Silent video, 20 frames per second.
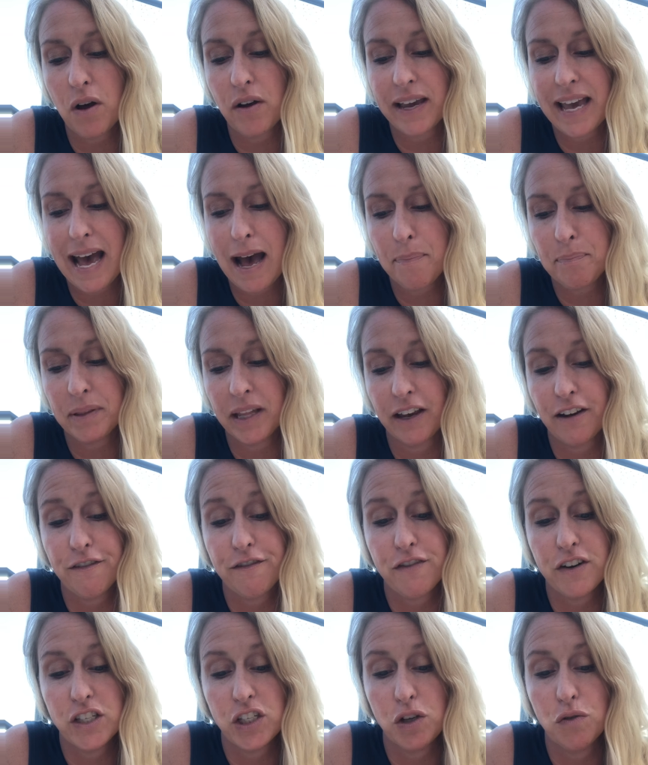cap like
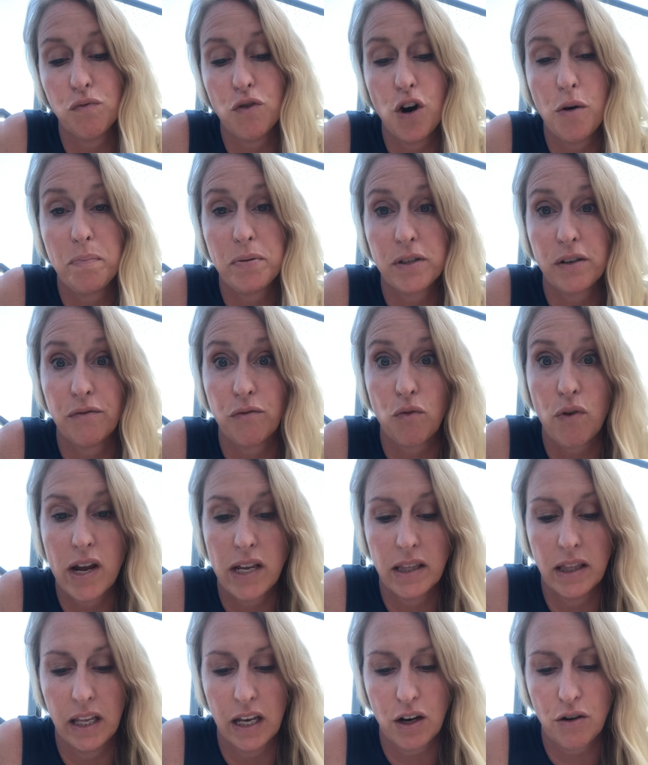frizzy ropes of
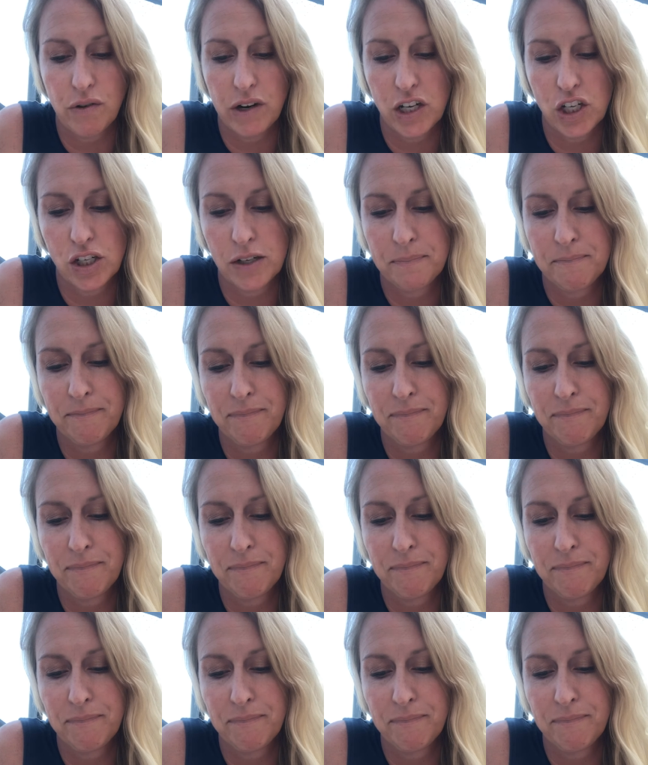red licorice.